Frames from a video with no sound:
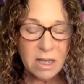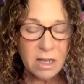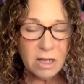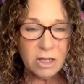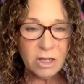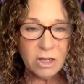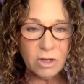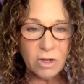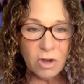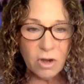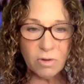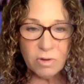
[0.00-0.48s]

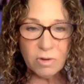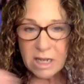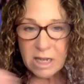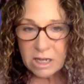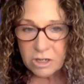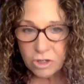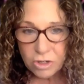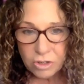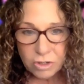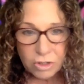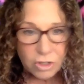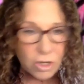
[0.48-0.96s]

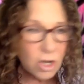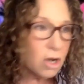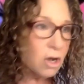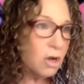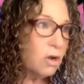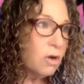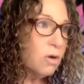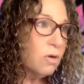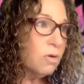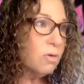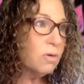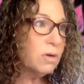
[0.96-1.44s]
Yes or
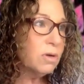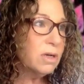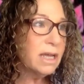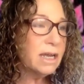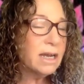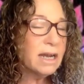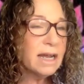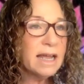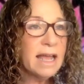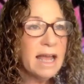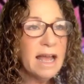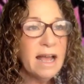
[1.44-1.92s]
no, can
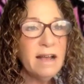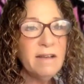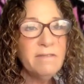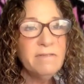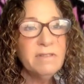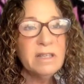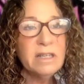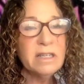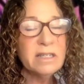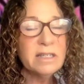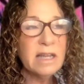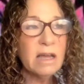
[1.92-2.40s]
I have
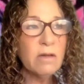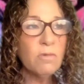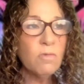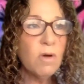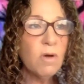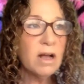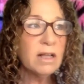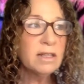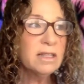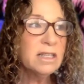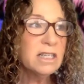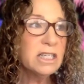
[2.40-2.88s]
this? I
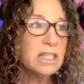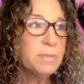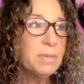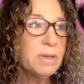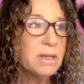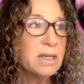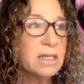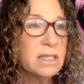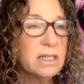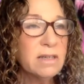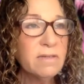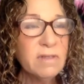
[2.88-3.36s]
want this
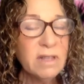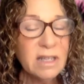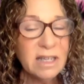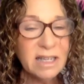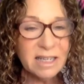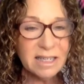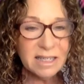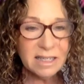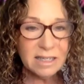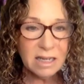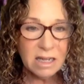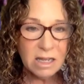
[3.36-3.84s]
because of
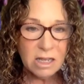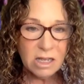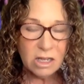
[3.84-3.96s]
this.